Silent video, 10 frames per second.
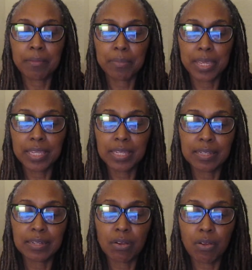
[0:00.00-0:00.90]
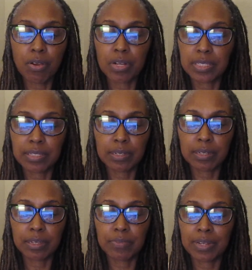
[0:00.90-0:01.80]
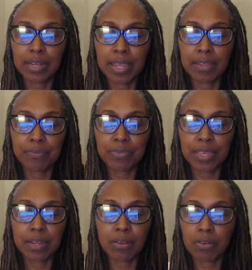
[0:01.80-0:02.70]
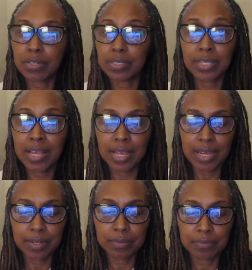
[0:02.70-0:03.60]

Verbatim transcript: making it harder to live a life that honors God.